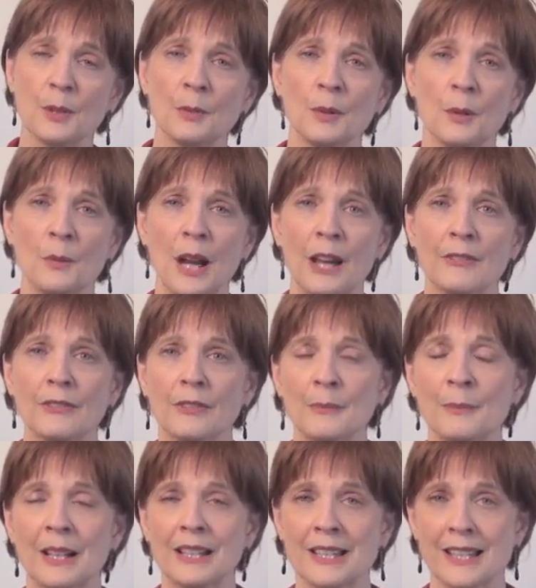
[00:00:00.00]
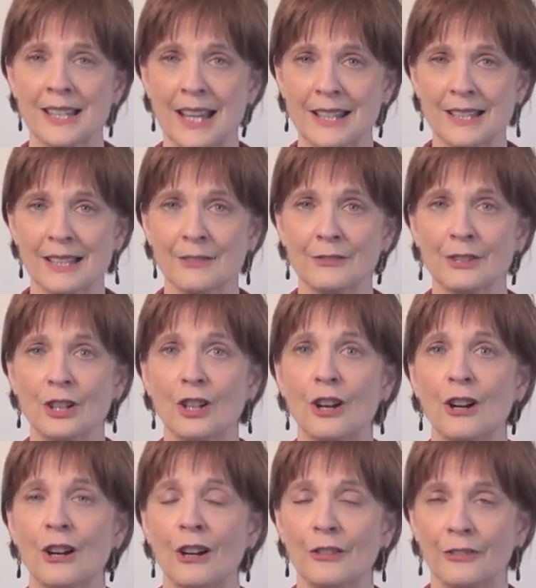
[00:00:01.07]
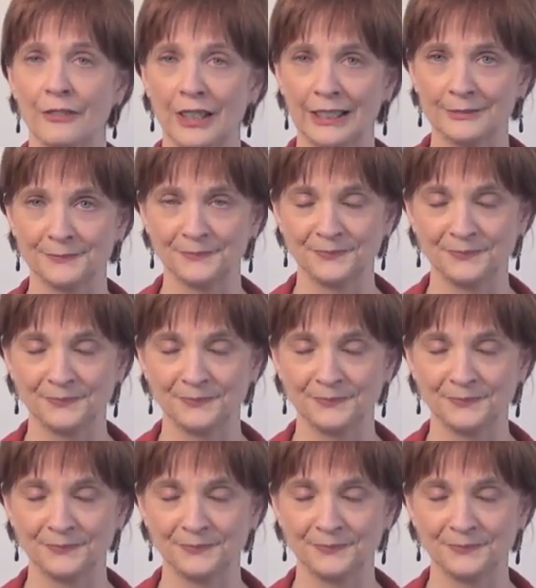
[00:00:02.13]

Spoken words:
you away from excessive coughing.